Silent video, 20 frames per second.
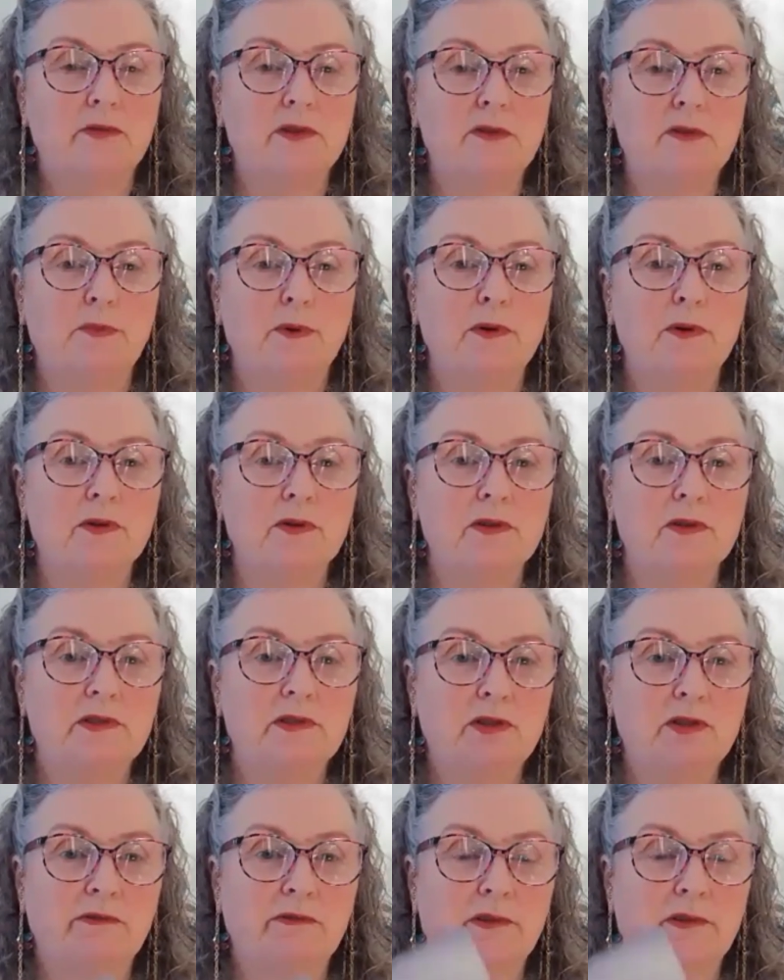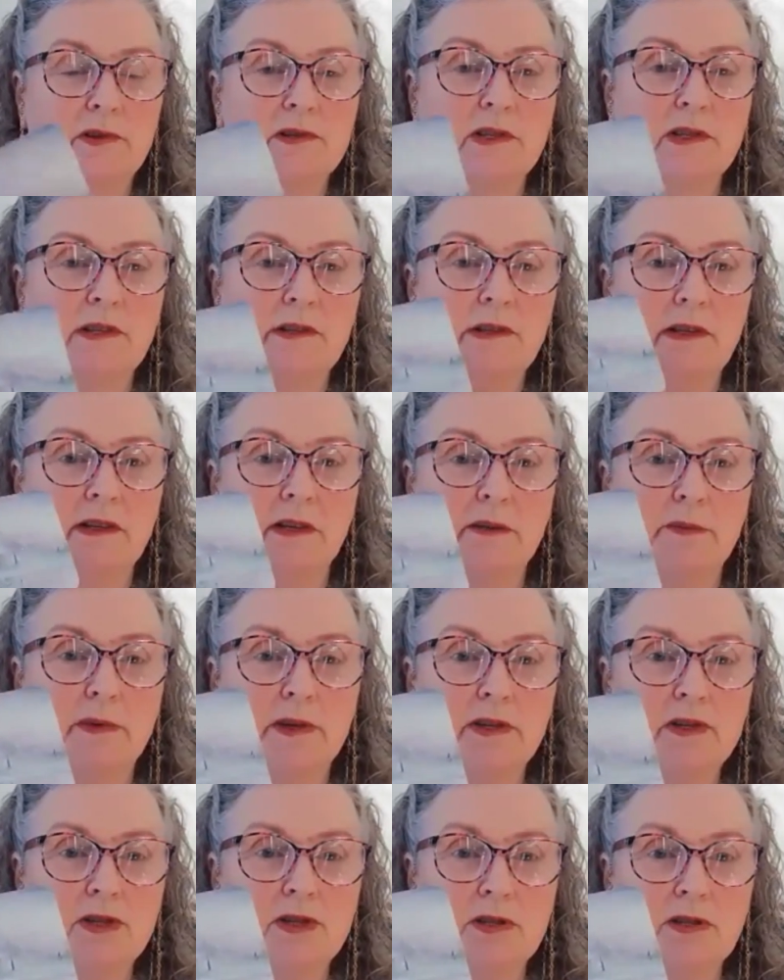they respond to firstly the
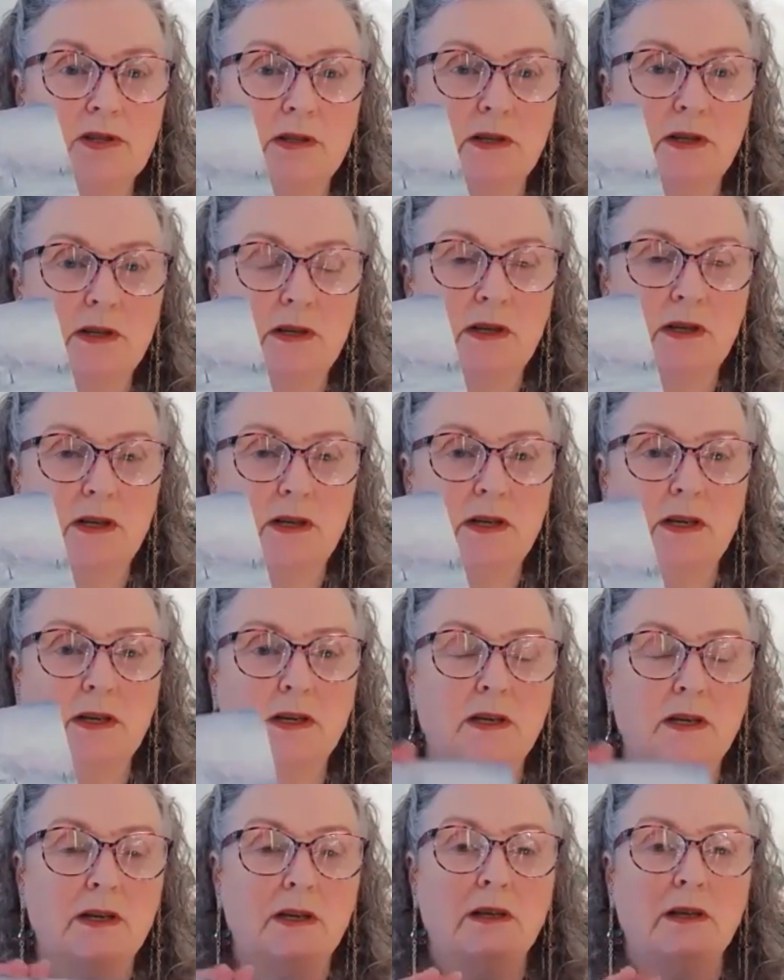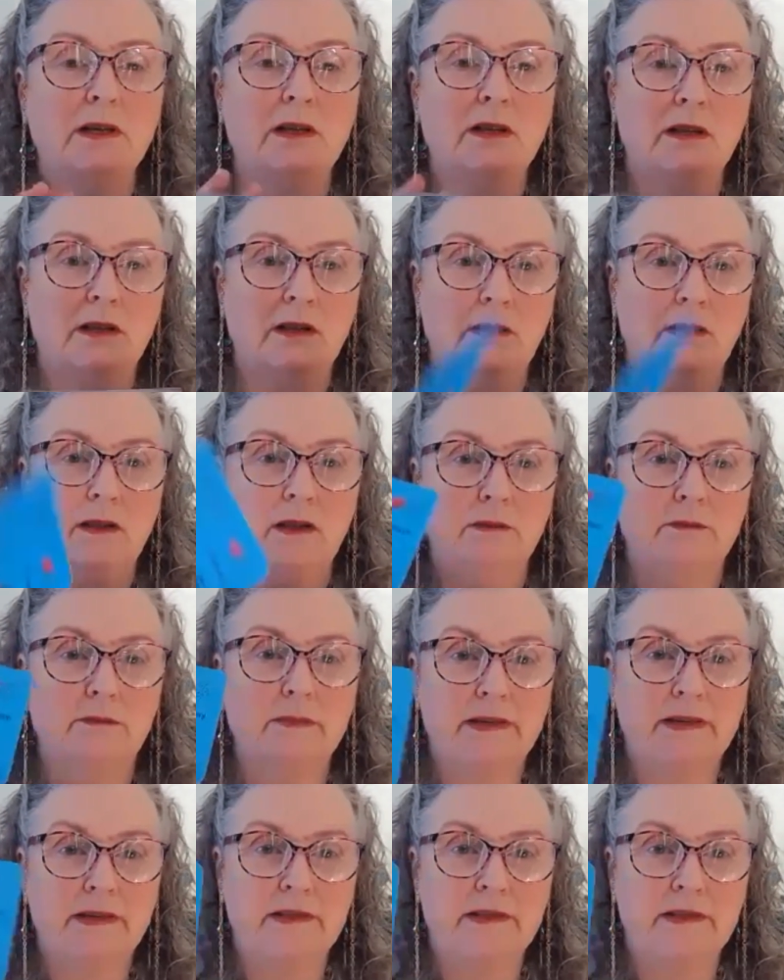image, the